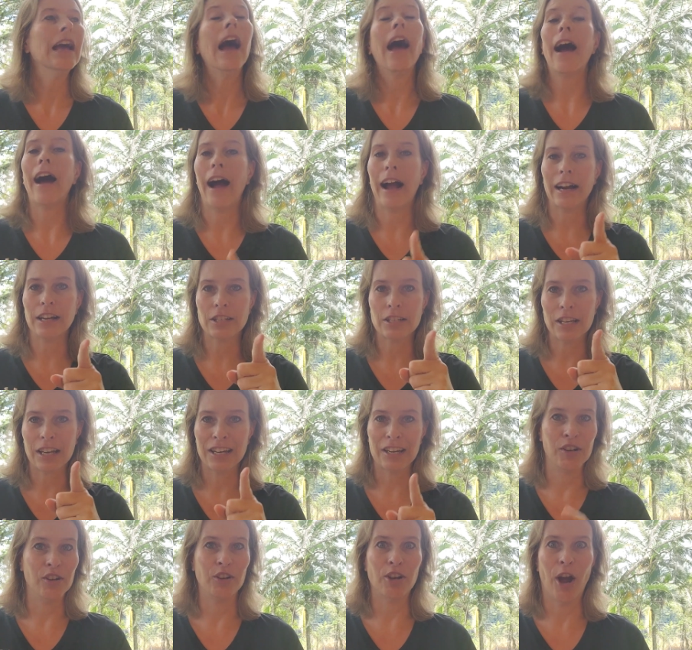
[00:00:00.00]
Actually,
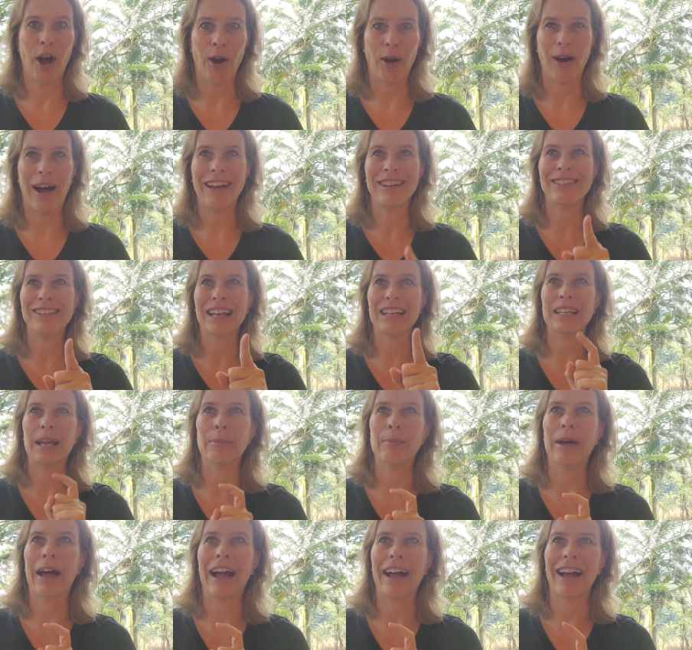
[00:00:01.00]
no, I take that
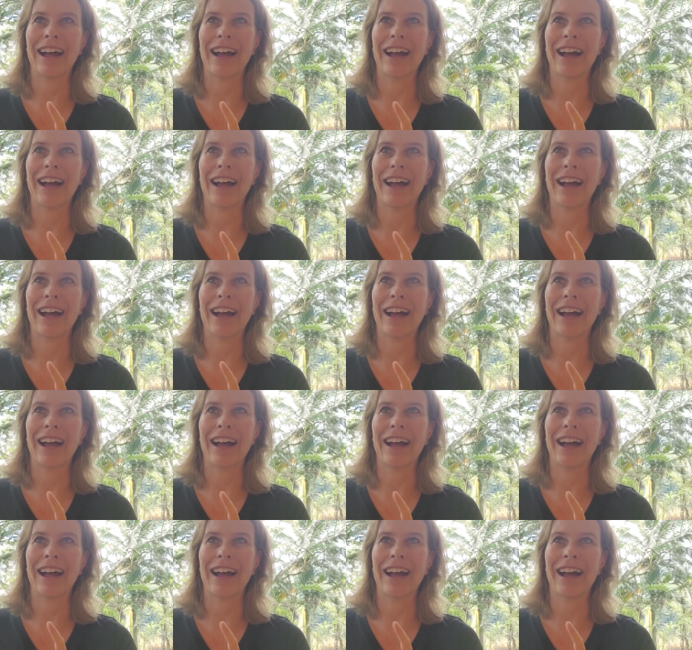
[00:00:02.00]
back.